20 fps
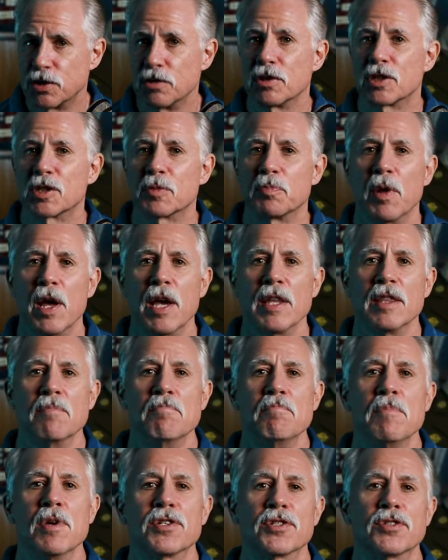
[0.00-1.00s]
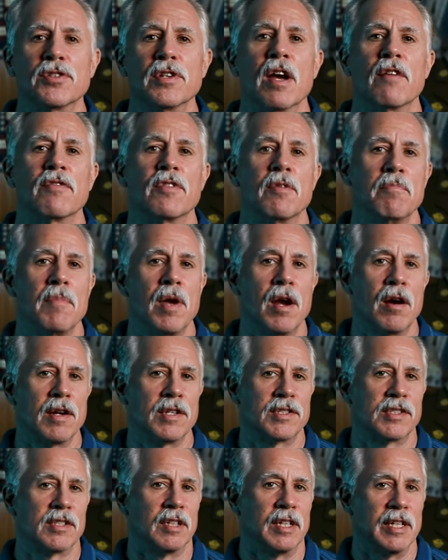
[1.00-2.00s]
to explain the mystery of the
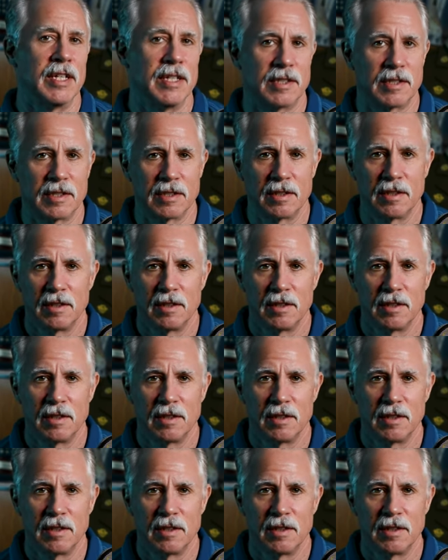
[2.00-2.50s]
Mary Celeste.